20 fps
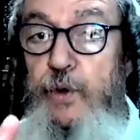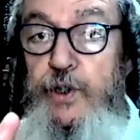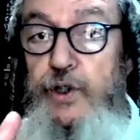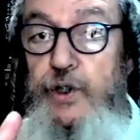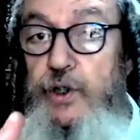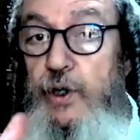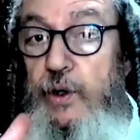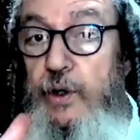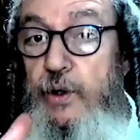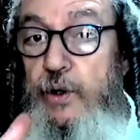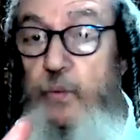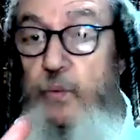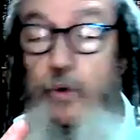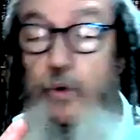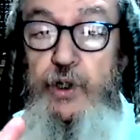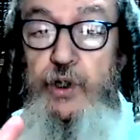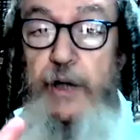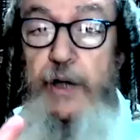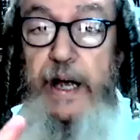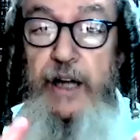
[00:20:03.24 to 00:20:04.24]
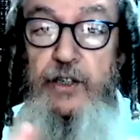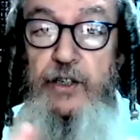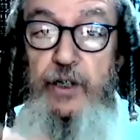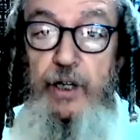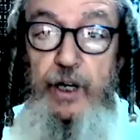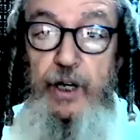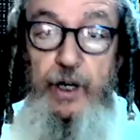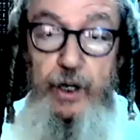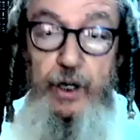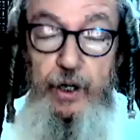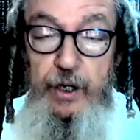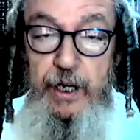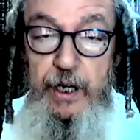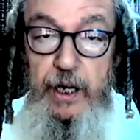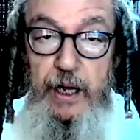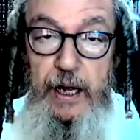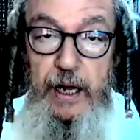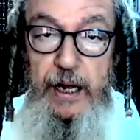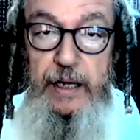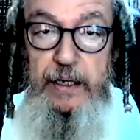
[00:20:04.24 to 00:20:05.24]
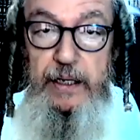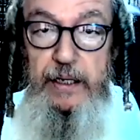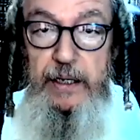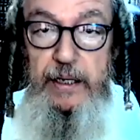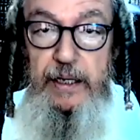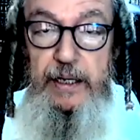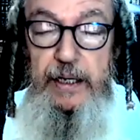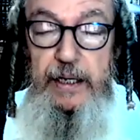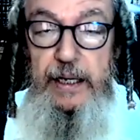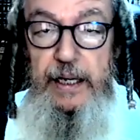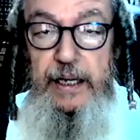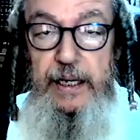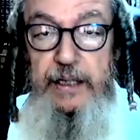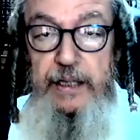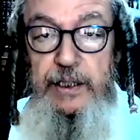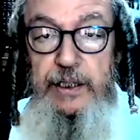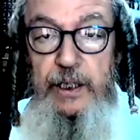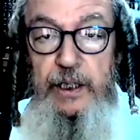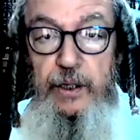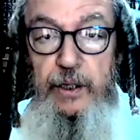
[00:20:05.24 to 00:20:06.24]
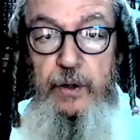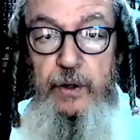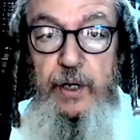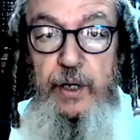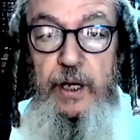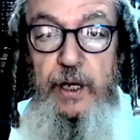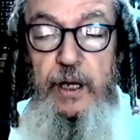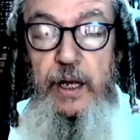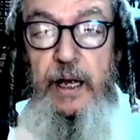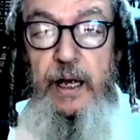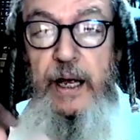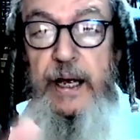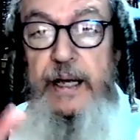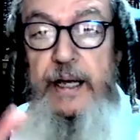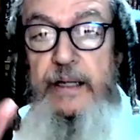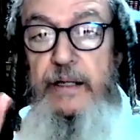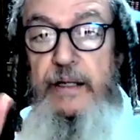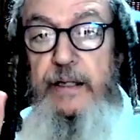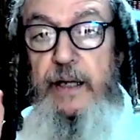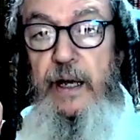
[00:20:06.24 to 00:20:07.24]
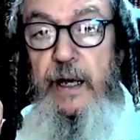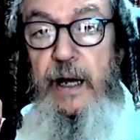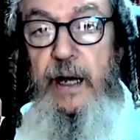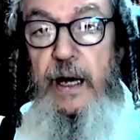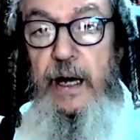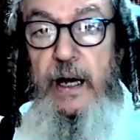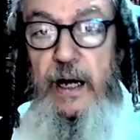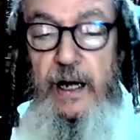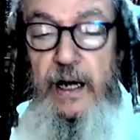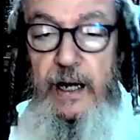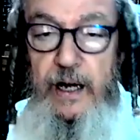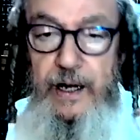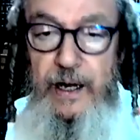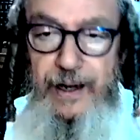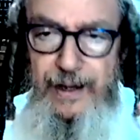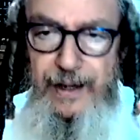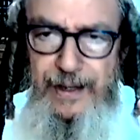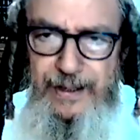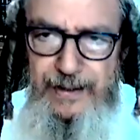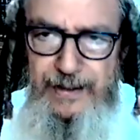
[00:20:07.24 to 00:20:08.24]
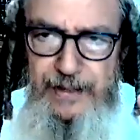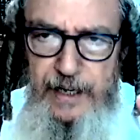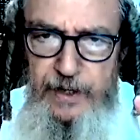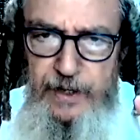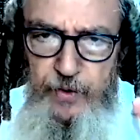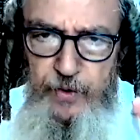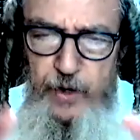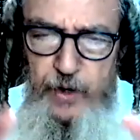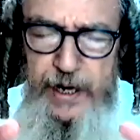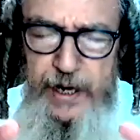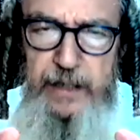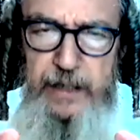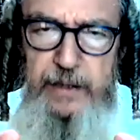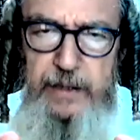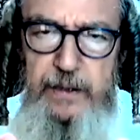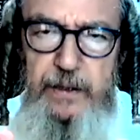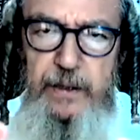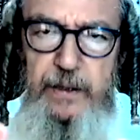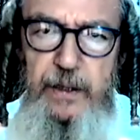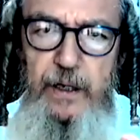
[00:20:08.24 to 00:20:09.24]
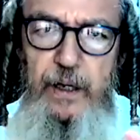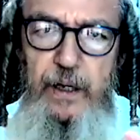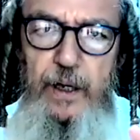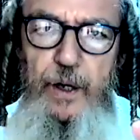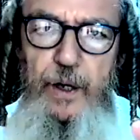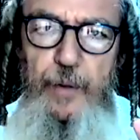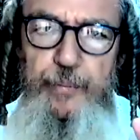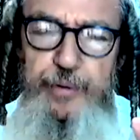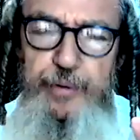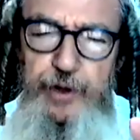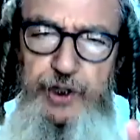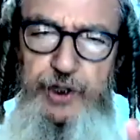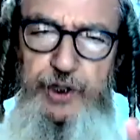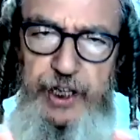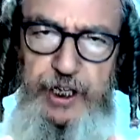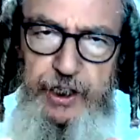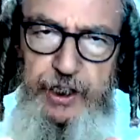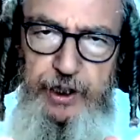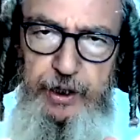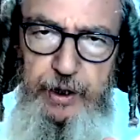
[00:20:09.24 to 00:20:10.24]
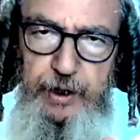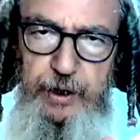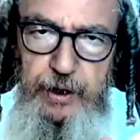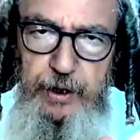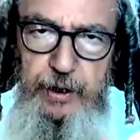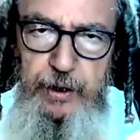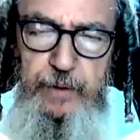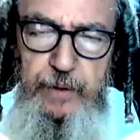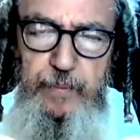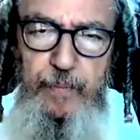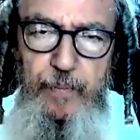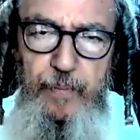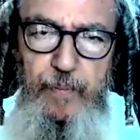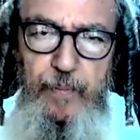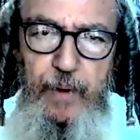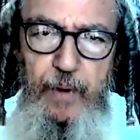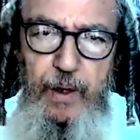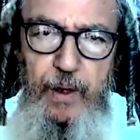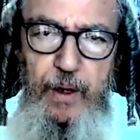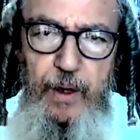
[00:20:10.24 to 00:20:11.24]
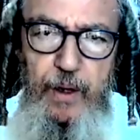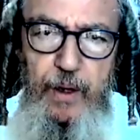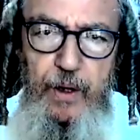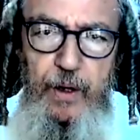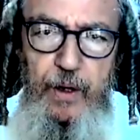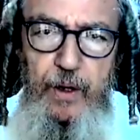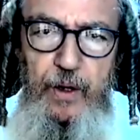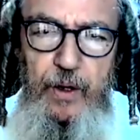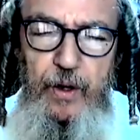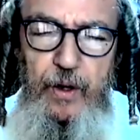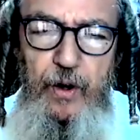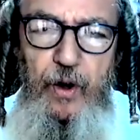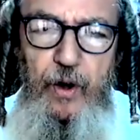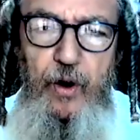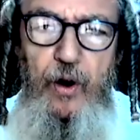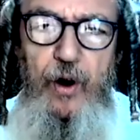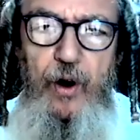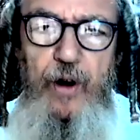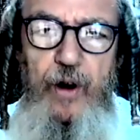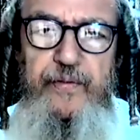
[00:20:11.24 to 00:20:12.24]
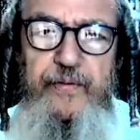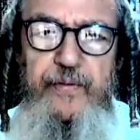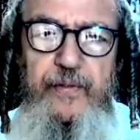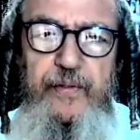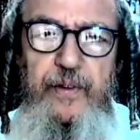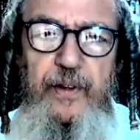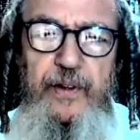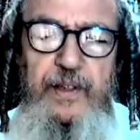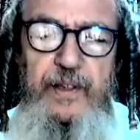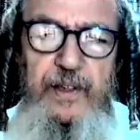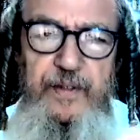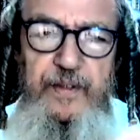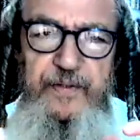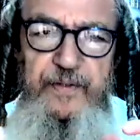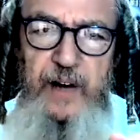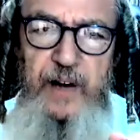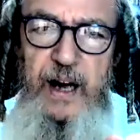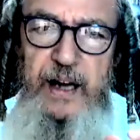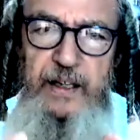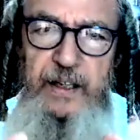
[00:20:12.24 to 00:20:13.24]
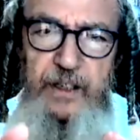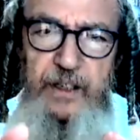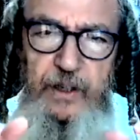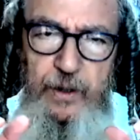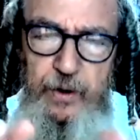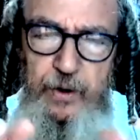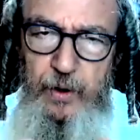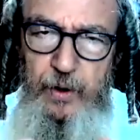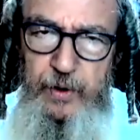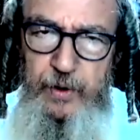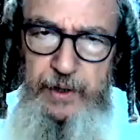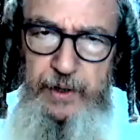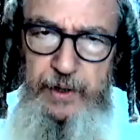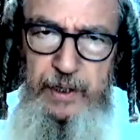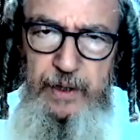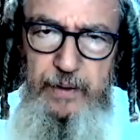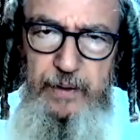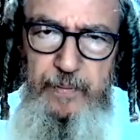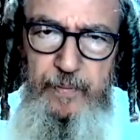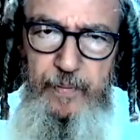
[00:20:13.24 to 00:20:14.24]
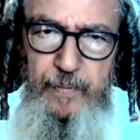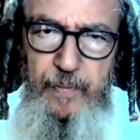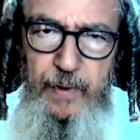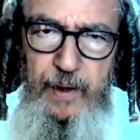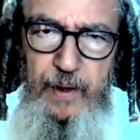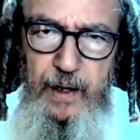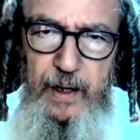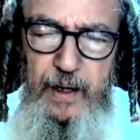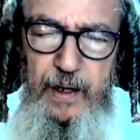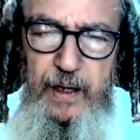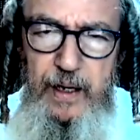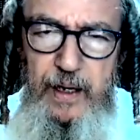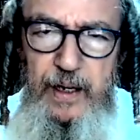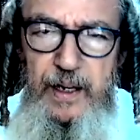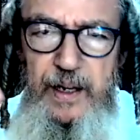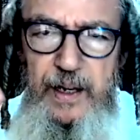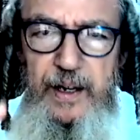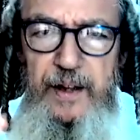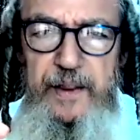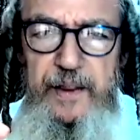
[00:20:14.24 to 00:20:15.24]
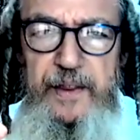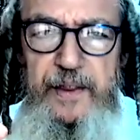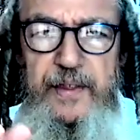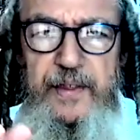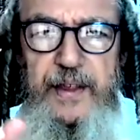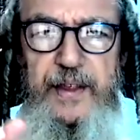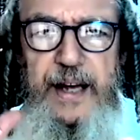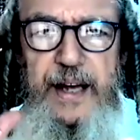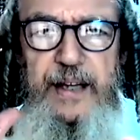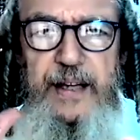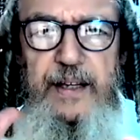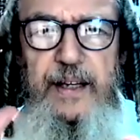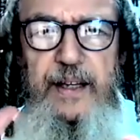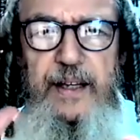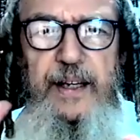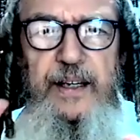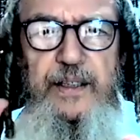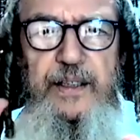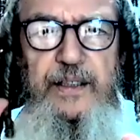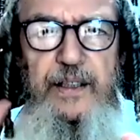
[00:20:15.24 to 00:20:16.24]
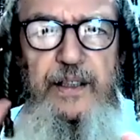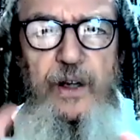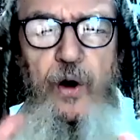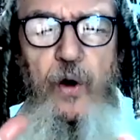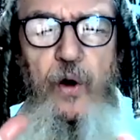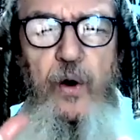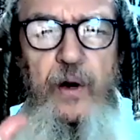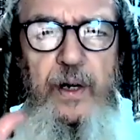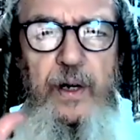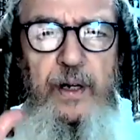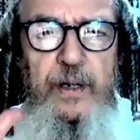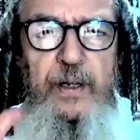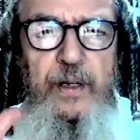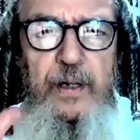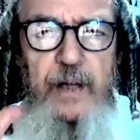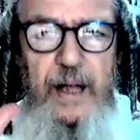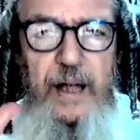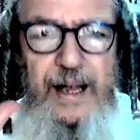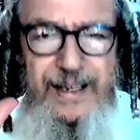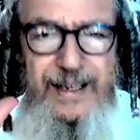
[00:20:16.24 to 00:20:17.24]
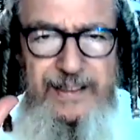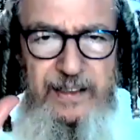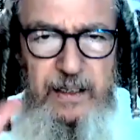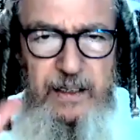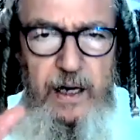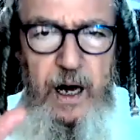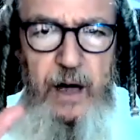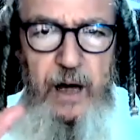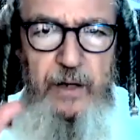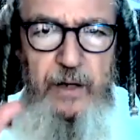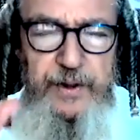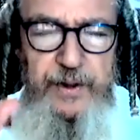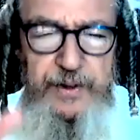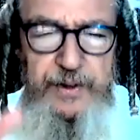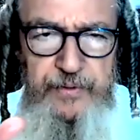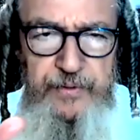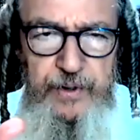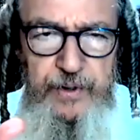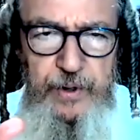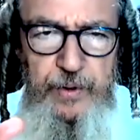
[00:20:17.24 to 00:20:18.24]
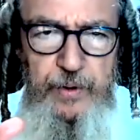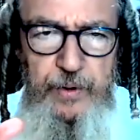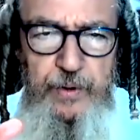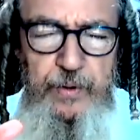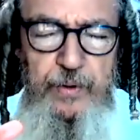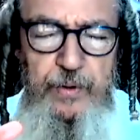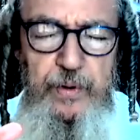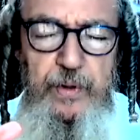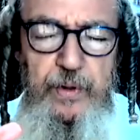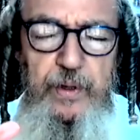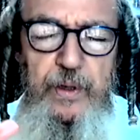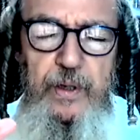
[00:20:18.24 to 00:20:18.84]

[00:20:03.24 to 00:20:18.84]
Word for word: what you what you're actually looking at is you're looking at a direct projection of divine glory that is going has gone through